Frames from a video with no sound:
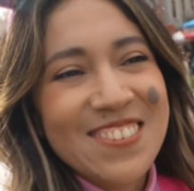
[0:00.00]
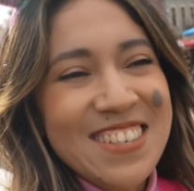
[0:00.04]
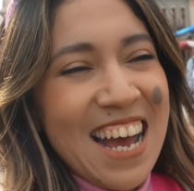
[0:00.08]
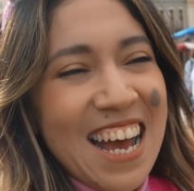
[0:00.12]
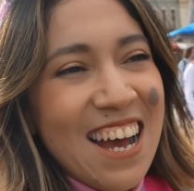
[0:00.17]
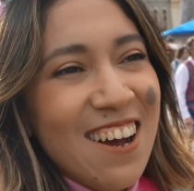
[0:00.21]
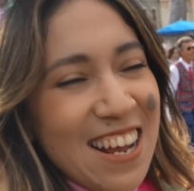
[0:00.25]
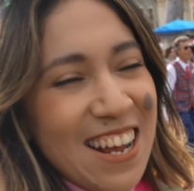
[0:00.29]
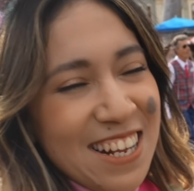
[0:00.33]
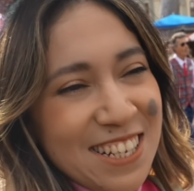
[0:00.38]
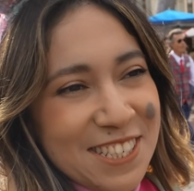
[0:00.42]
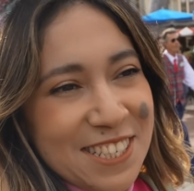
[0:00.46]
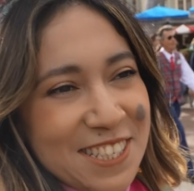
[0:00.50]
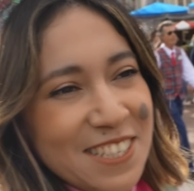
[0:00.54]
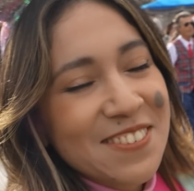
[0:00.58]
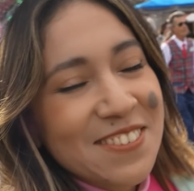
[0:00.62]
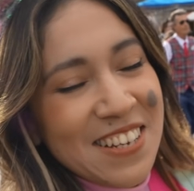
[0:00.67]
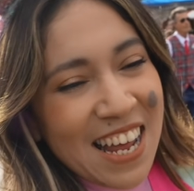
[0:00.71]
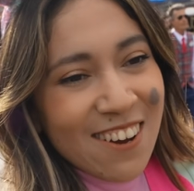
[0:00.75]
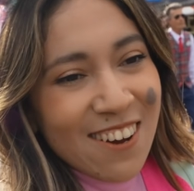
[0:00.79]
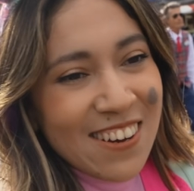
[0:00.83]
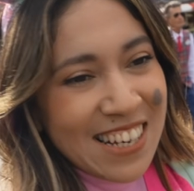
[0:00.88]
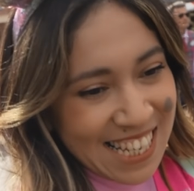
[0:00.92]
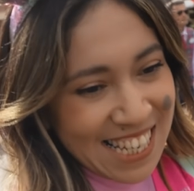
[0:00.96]
now, so
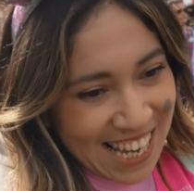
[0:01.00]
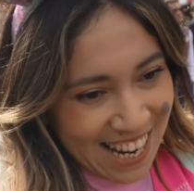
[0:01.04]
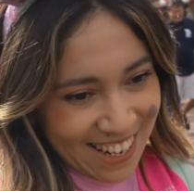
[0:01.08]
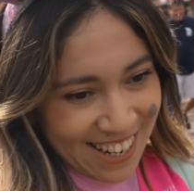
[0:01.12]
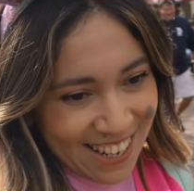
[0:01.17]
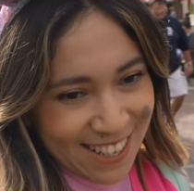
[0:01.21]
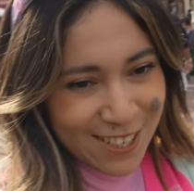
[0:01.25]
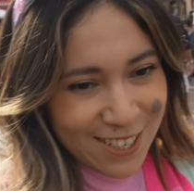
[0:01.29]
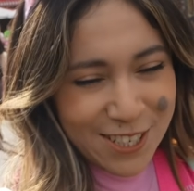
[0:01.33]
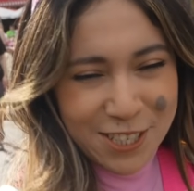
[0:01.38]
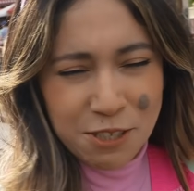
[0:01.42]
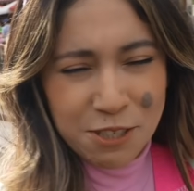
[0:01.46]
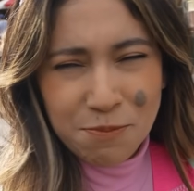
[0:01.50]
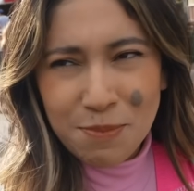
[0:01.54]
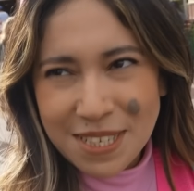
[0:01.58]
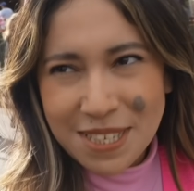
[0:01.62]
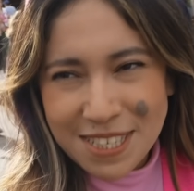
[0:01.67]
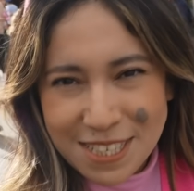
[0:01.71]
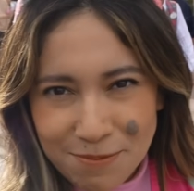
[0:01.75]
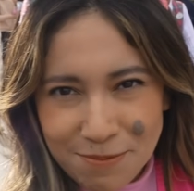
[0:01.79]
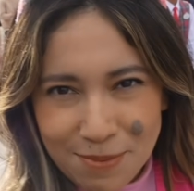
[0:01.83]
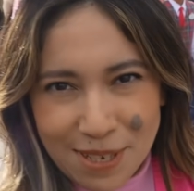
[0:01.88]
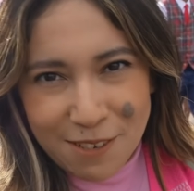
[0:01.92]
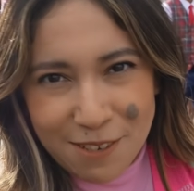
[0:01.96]
now I get it. They're too
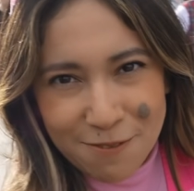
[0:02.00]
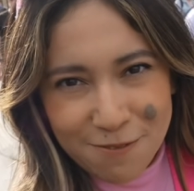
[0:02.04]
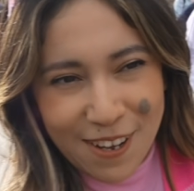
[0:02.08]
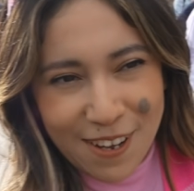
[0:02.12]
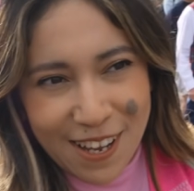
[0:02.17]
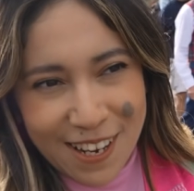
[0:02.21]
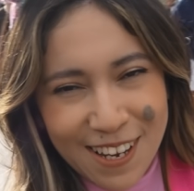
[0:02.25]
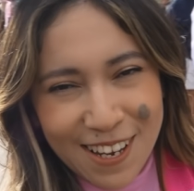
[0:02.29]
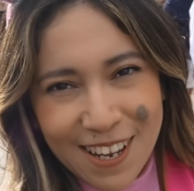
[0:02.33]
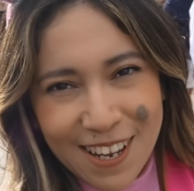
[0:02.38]
busy being fun.